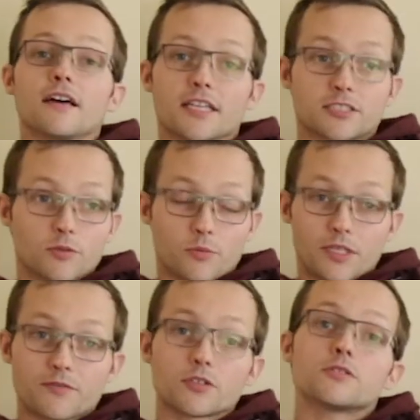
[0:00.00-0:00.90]
That's what
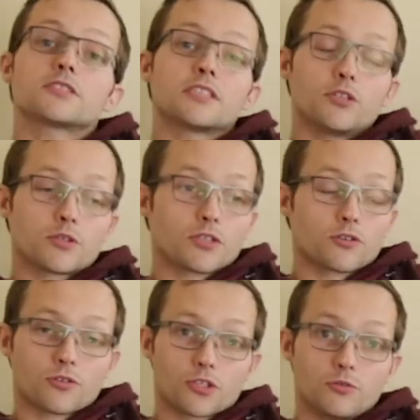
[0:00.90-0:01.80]
we've used, and you
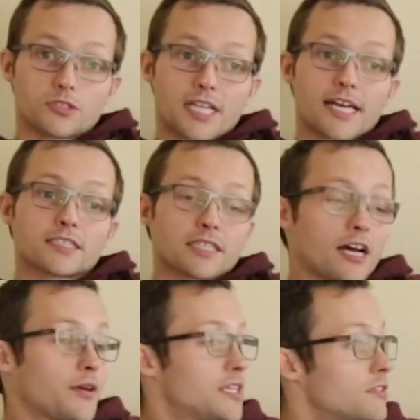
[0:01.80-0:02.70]
can use that to
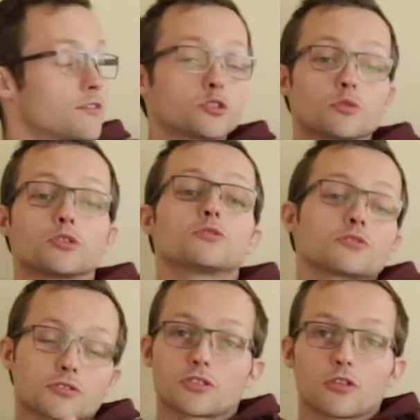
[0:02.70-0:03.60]
allow individual
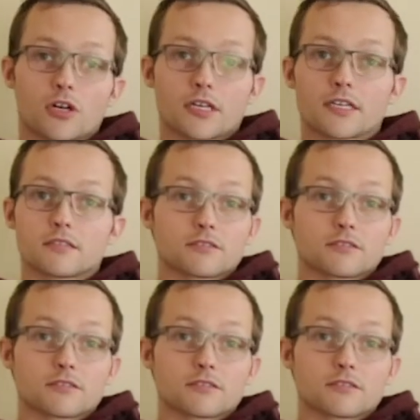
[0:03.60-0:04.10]
users to log in.